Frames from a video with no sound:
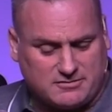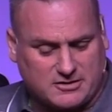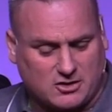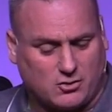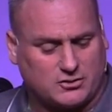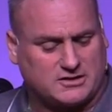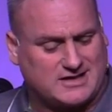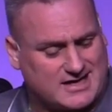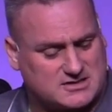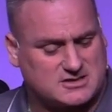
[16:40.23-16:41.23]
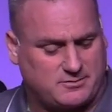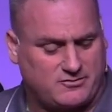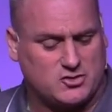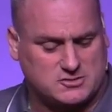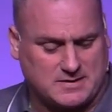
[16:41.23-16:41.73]
for the Lord detests a
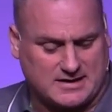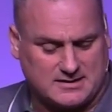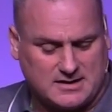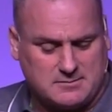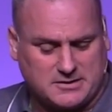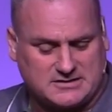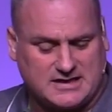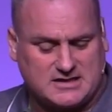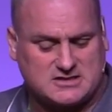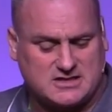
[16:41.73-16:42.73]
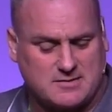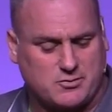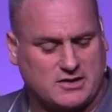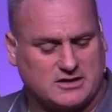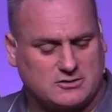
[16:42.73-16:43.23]
perverse man, but takes the
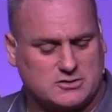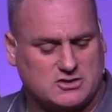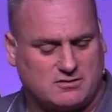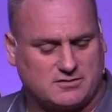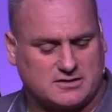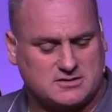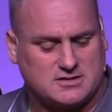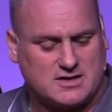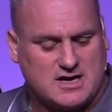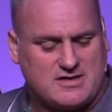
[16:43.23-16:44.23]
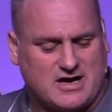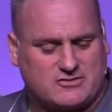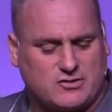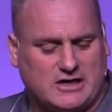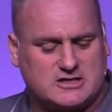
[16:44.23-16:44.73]
upright into his confidence."
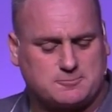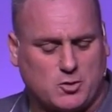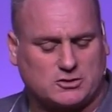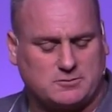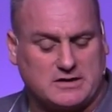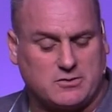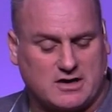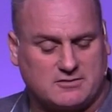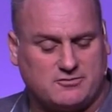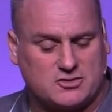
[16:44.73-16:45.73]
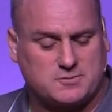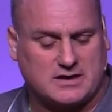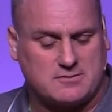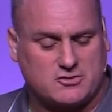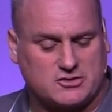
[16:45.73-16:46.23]
That really spoke to me when I first
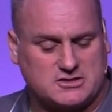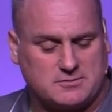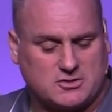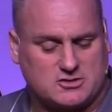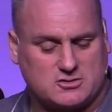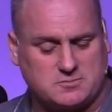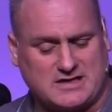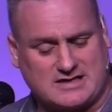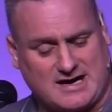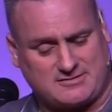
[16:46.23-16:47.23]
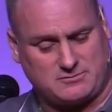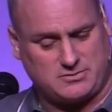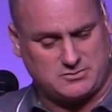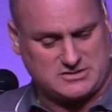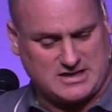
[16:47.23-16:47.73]
became a Christian, because it was me, a Catholic,
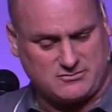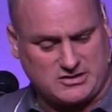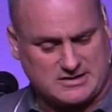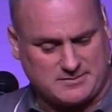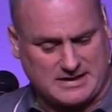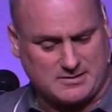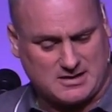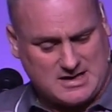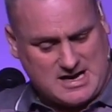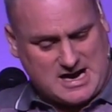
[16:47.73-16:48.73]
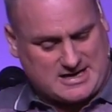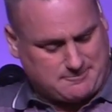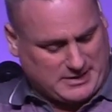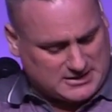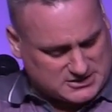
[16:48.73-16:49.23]
who was there and reading the Bible, and the
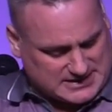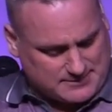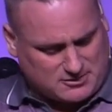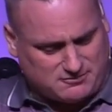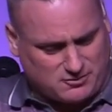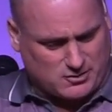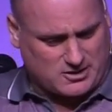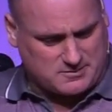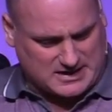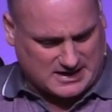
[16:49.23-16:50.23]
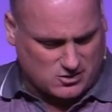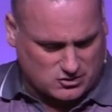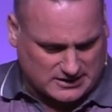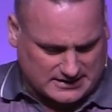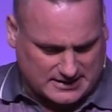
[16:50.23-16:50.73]
pages kept on falling on me, and I
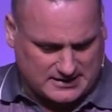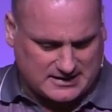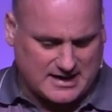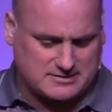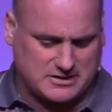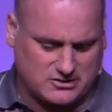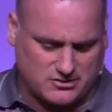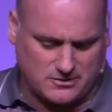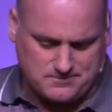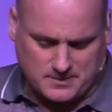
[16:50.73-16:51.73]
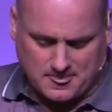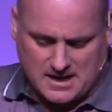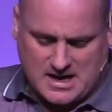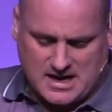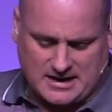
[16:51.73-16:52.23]
looked like that, and it led me here.
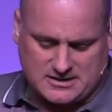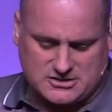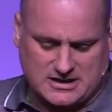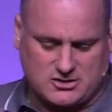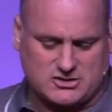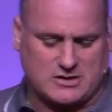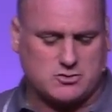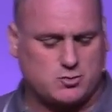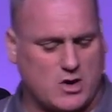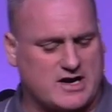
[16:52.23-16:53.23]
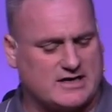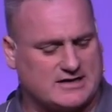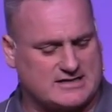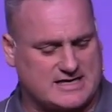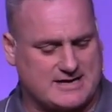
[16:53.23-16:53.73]
And it's like, because I was worrying
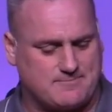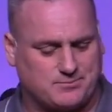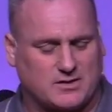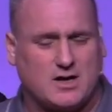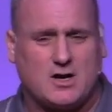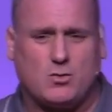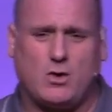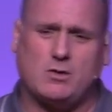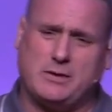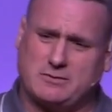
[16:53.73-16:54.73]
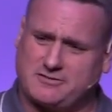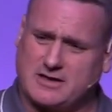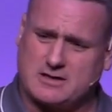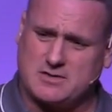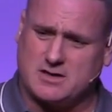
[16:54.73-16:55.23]
at the time, what would people
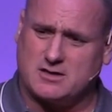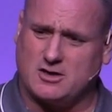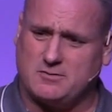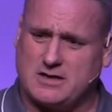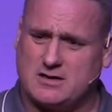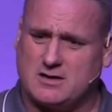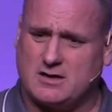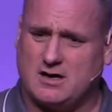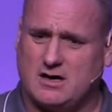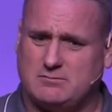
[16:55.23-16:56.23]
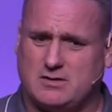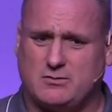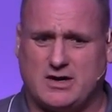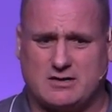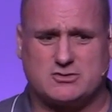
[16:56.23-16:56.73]
think of me? You know what I
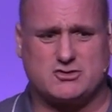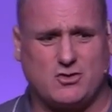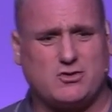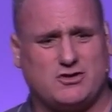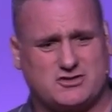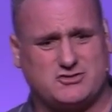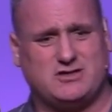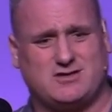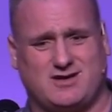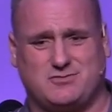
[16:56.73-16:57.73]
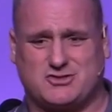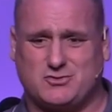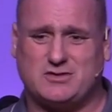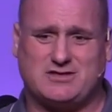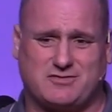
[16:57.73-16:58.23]
mean? When I was down on the street and I was
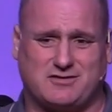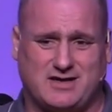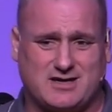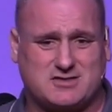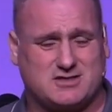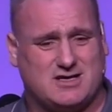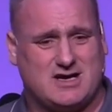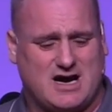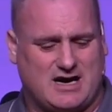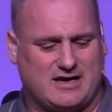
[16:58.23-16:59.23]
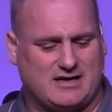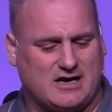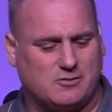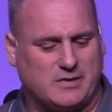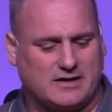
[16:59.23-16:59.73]
doing different things, and then
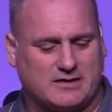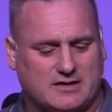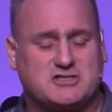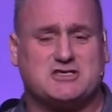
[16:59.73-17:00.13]
now being a